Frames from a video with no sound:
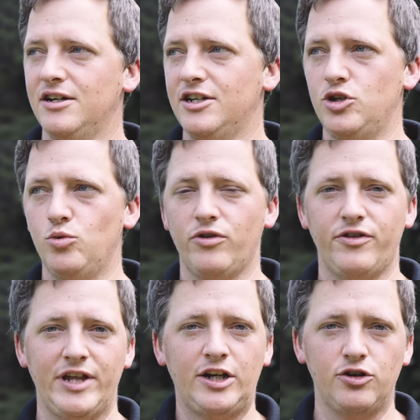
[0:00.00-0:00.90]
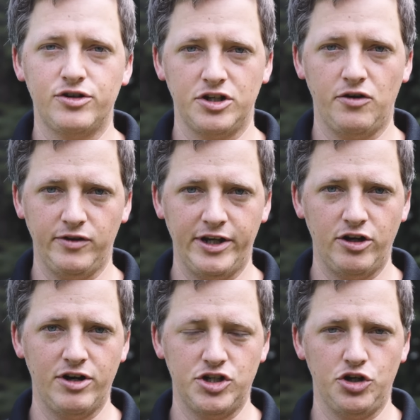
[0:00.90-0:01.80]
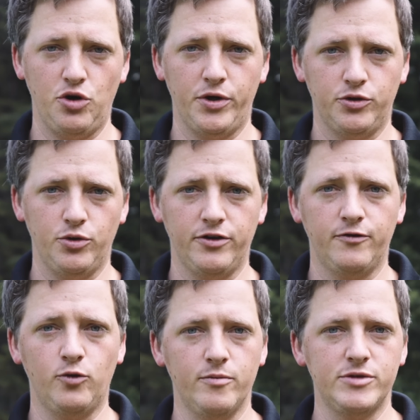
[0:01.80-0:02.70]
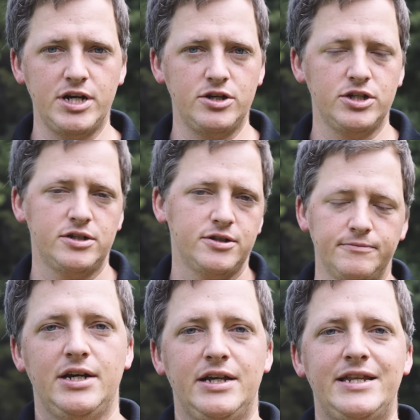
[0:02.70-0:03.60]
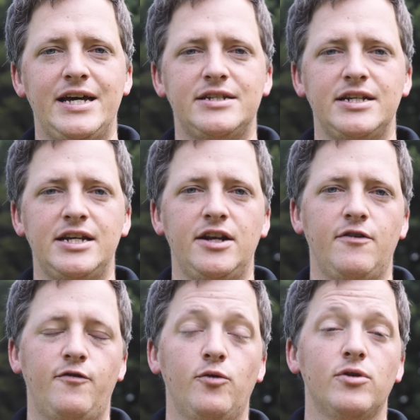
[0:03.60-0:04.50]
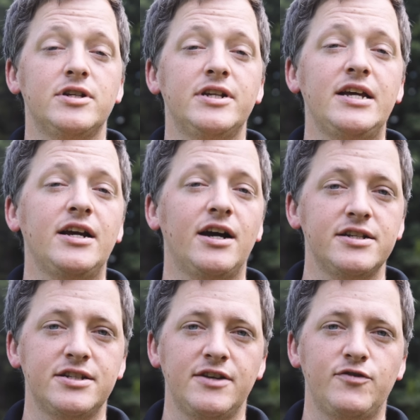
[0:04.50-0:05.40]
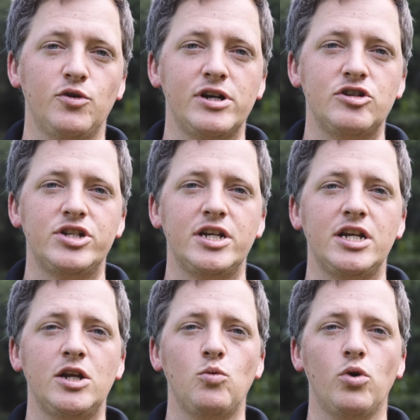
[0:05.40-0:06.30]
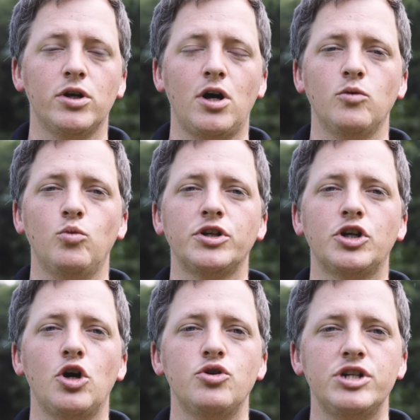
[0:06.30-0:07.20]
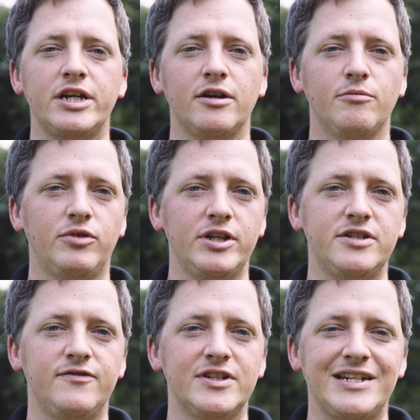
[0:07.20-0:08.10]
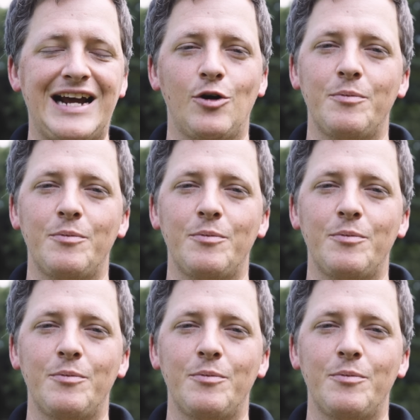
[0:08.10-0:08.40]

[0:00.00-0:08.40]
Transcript: you will thank yourself later as you're going through other form changes. That is it for today, guys. If you are interested in one-on-one coaching, please visit our